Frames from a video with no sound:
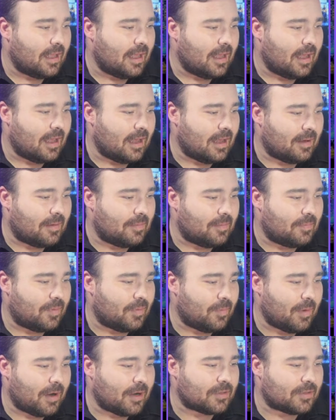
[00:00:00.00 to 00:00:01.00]

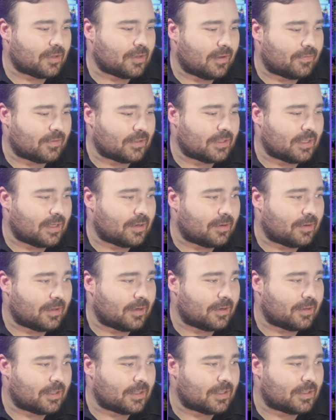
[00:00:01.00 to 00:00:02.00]
The mayor's office said
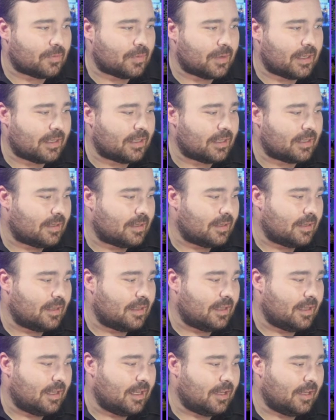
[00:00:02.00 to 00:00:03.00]
earlier this week.
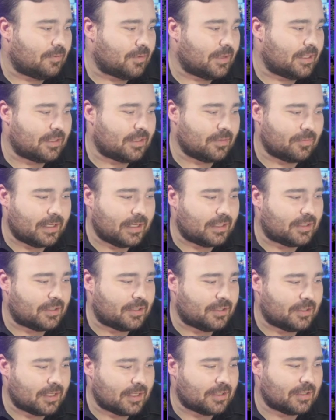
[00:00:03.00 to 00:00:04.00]
In recent weeks,
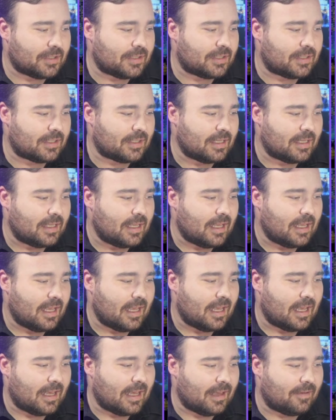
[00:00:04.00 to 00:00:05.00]
judges
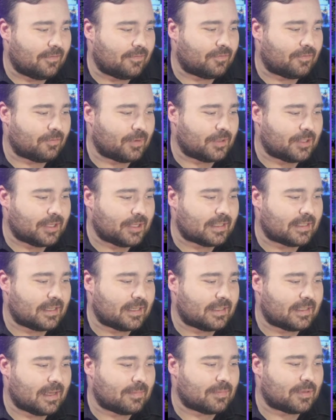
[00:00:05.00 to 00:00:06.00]
have rejected
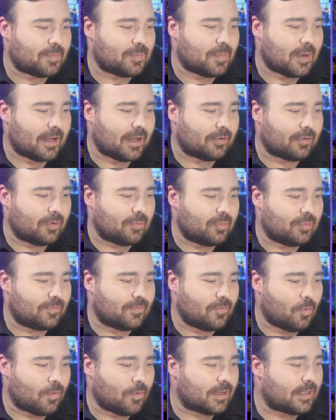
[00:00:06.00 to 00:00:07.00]
attempts by a group of
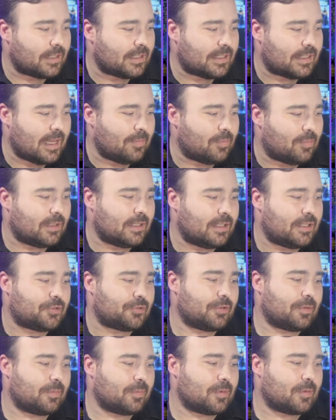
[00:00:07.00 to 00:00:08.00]
Oregon State Police
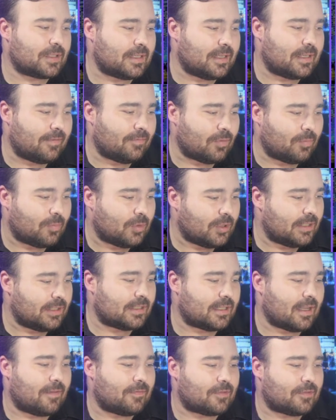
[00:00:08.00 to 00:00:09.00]
troopers and Denver
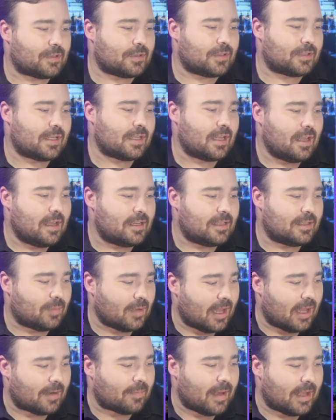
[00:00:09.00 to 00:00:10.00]
police officers to
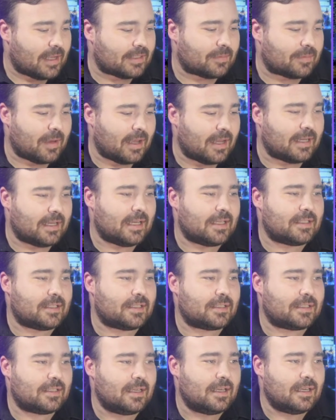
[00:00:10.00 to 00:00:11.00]
block mask
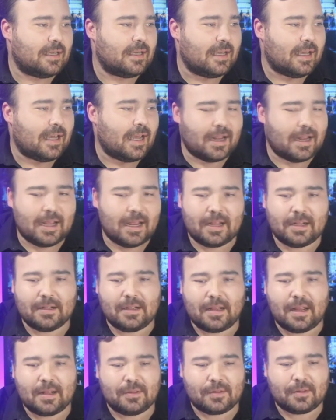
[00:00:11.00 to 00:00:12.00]
mandates.
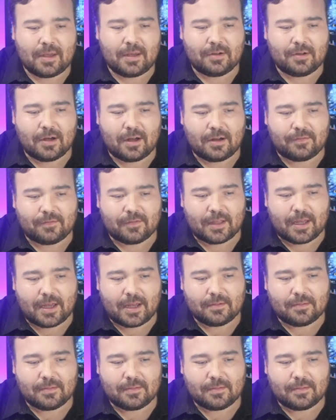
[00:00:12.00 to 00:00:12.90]
And thank God for that.